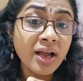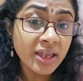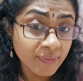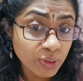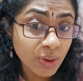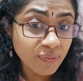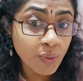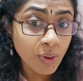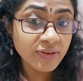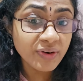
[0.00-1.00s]
Even though I've
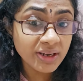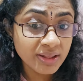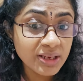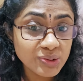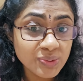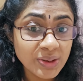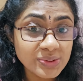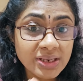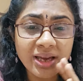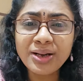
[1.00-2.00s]
qualified in the year
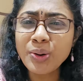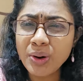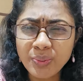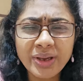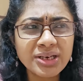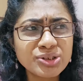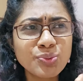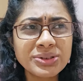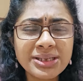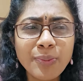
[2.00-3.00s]
2009, convocation
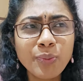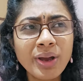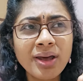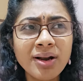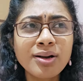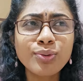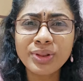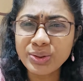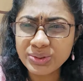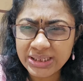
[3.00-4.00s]
was somewhere in
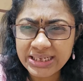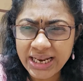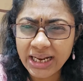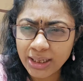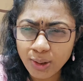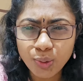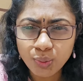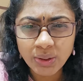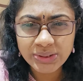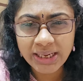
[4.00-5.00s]
2010 end or
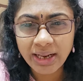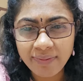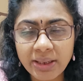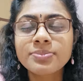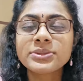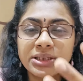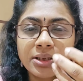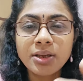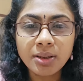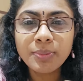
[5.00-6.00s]
2011.
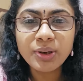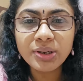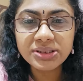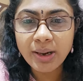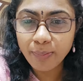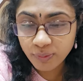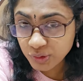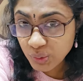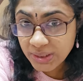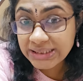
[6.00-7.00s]
Because number of
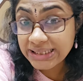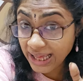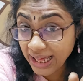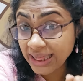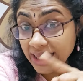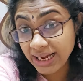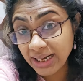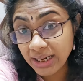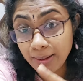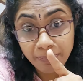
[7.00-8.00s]
students at
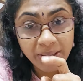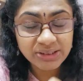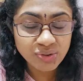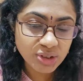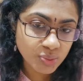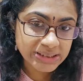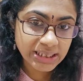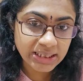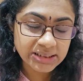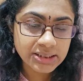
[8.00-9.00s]
that time pass rate was
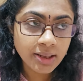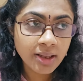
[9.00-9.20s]
less.